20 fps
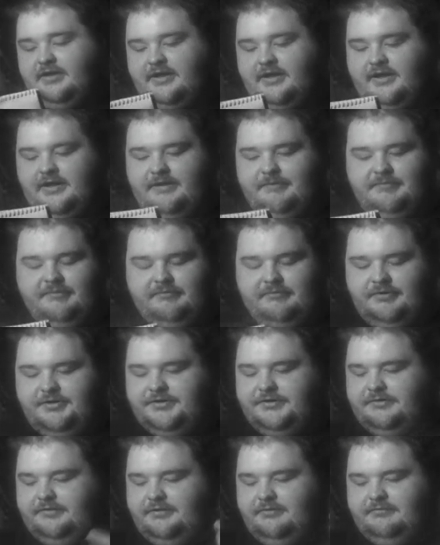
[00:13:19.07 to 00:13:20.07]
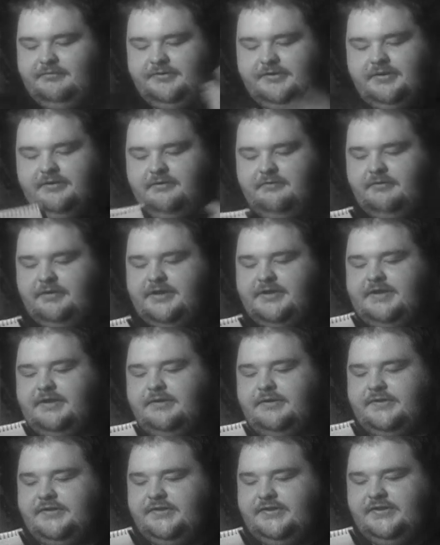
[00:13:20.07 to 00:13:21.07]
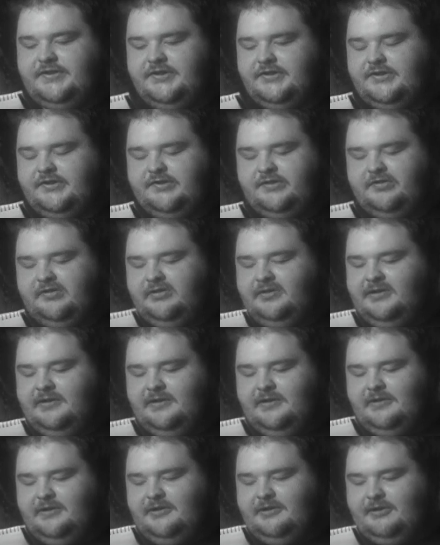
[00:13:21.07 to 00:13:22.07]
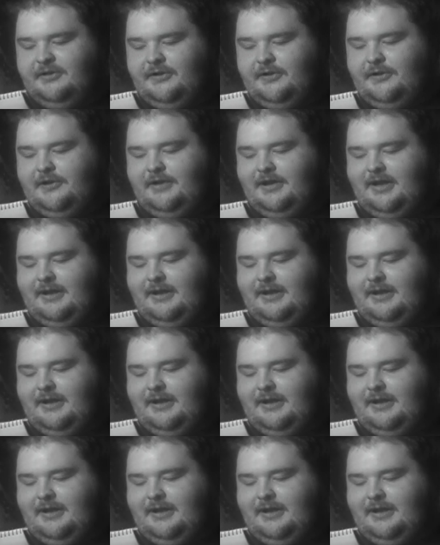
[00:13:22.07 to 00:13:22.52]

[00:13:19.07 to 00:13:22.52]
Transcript: I originally was going to write down a sixth uh,